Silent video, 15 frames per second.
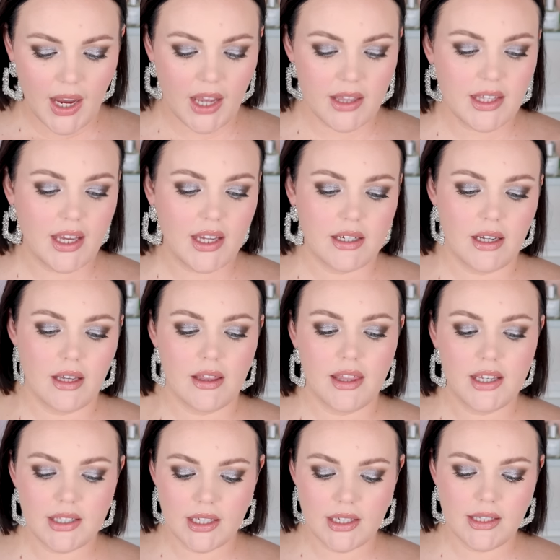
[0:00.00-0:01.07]
And then
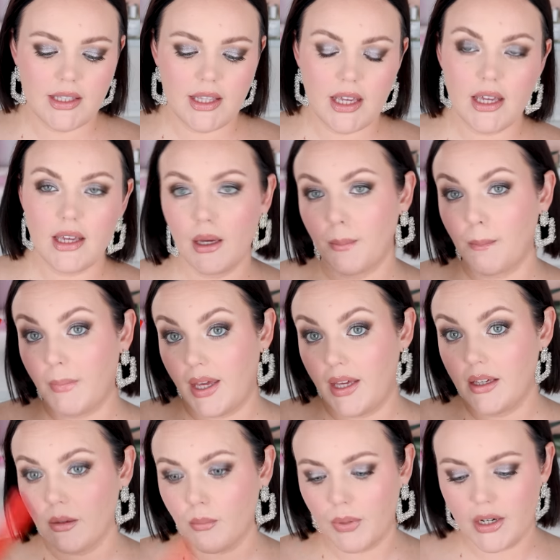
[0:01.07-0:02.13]
this is the
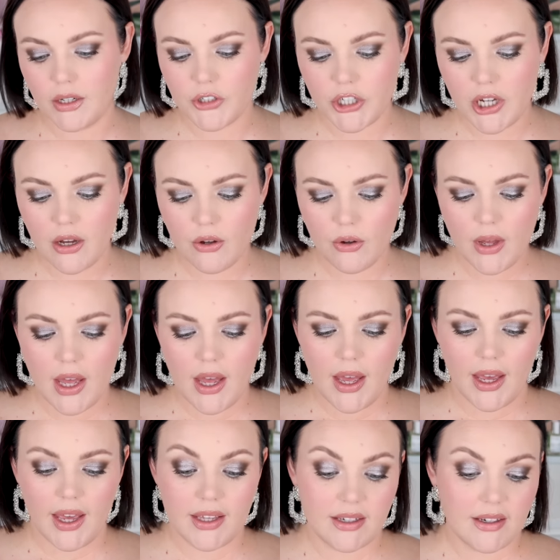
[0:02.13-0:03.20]
Make Brow Gel.
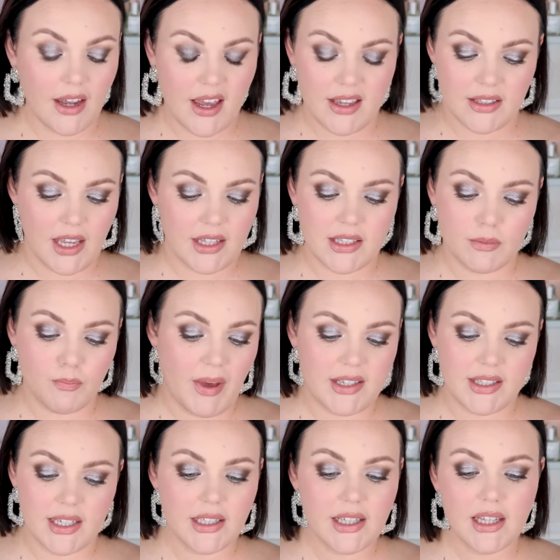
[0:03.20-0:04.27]
And it's
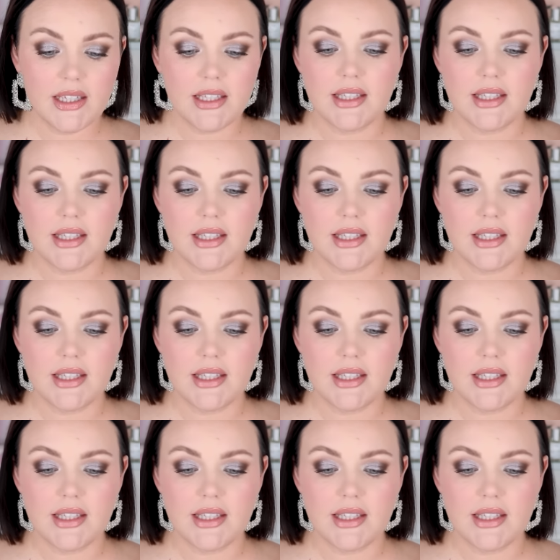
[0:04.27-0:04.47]
basically the